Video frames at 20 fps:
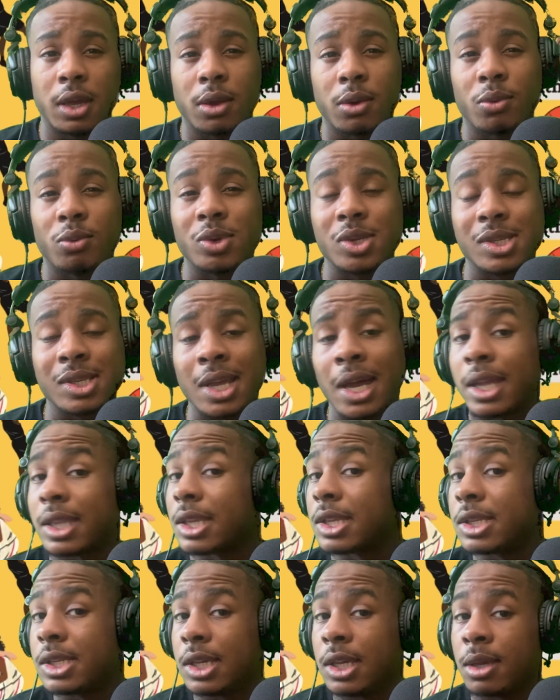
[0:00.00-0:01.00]
was not the
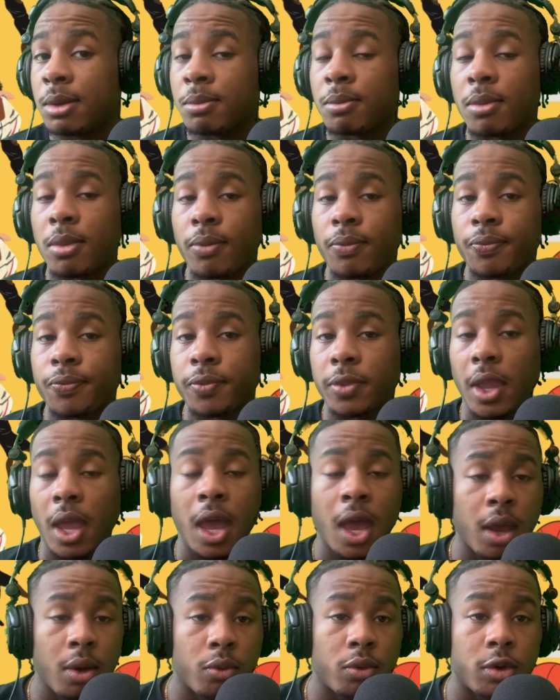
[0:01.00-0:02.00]
team
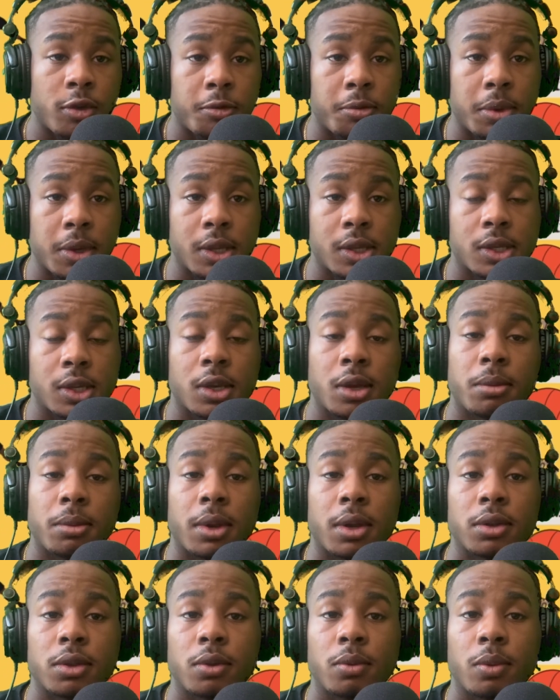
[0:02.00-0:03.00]
I would have picked to come
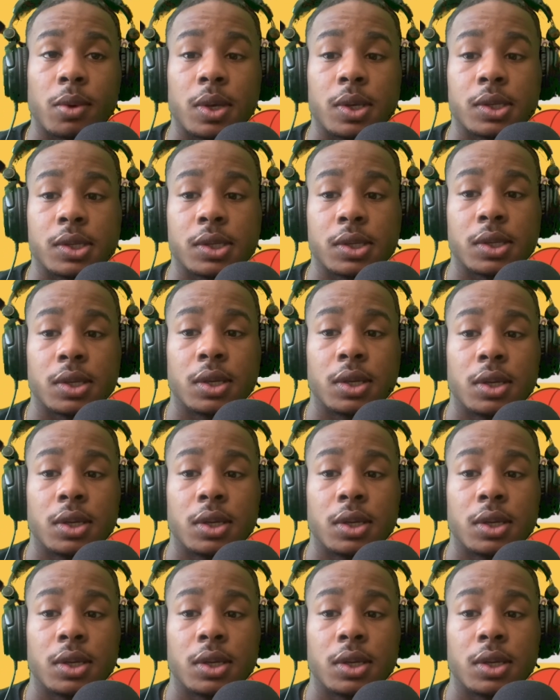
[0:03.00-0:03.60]
out the West.